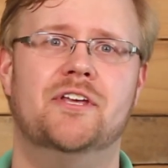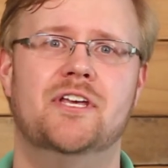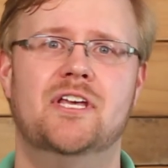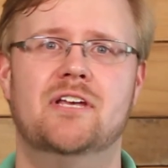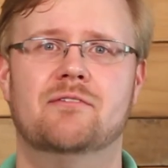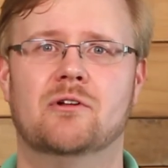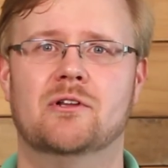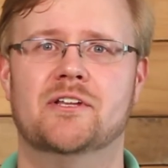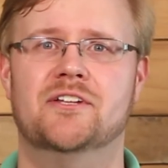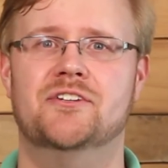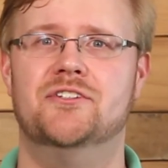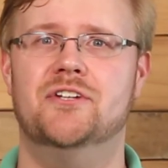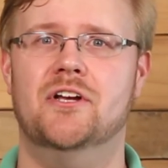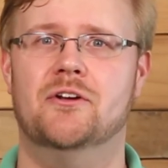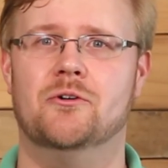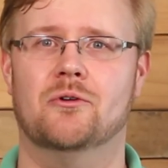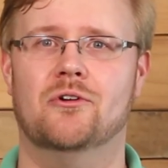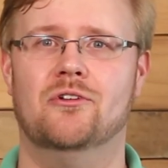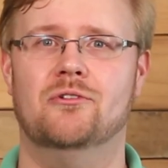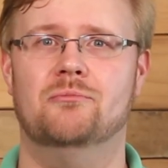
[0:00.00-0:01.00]
evil in
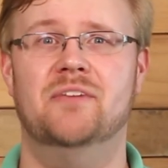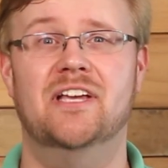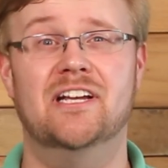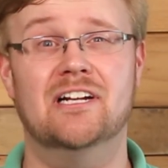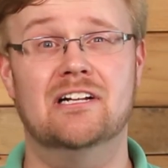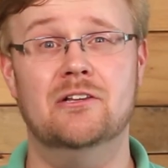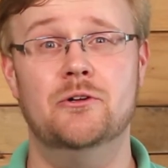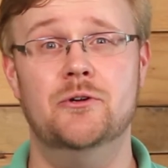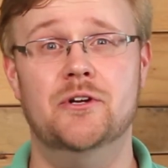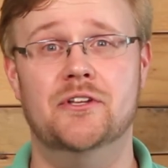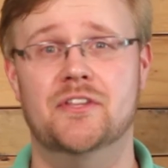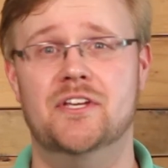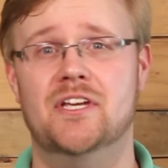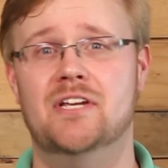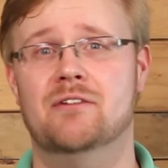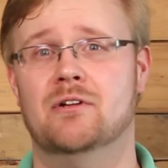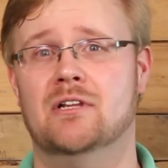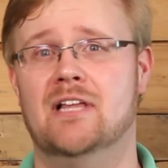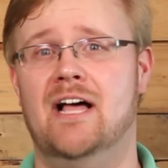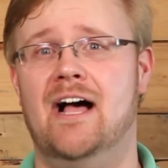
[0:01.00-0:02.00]
general, including the
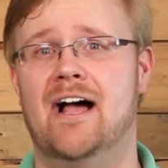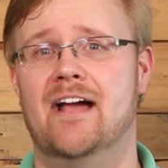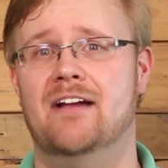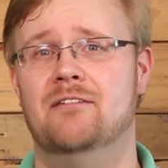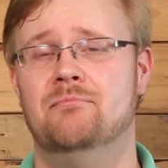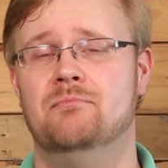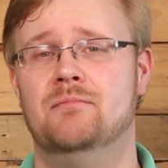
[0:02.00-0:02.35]
evil eye.